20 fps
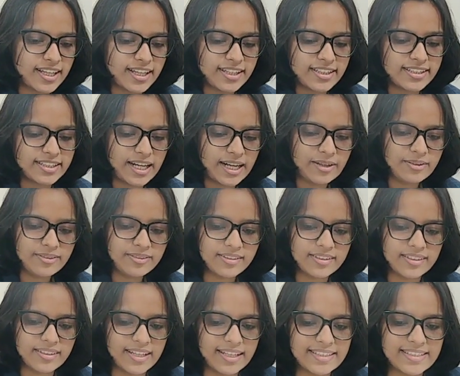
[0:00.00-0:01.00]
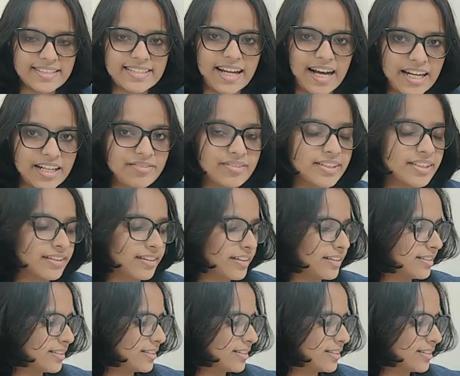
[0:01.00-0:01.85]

Now, let's start with our